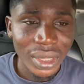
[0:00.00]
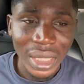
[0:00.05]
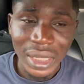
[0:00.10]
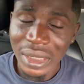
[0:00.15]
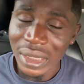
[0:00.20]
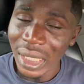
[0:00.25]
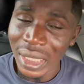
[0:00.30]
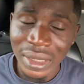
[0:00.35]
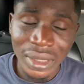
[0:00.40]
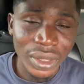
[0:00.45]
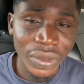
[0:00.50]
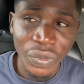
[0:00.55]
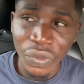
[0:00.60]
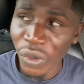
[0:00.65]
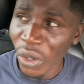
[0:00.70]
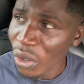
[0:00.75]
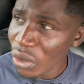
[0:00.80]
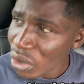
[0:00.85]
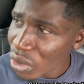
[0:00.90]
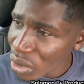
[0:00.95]
She has
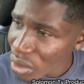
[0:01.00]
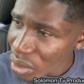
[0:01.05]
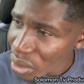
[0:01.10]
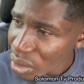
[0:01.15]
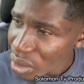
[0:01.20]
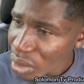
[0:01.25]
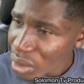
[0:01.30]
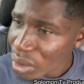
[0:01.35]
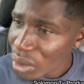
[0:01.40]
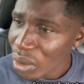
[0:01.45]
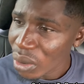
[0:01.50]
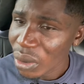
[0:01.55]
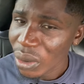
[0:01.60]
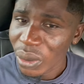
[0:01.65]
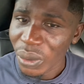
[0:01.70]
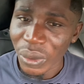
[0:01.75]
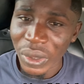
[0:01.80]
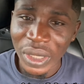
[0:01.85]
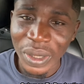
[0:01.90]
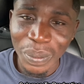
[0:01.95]
divorced
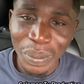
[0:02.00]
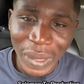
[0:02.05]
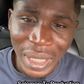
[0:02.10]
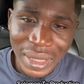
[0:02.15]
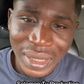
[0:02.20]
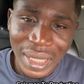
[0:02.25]
with the man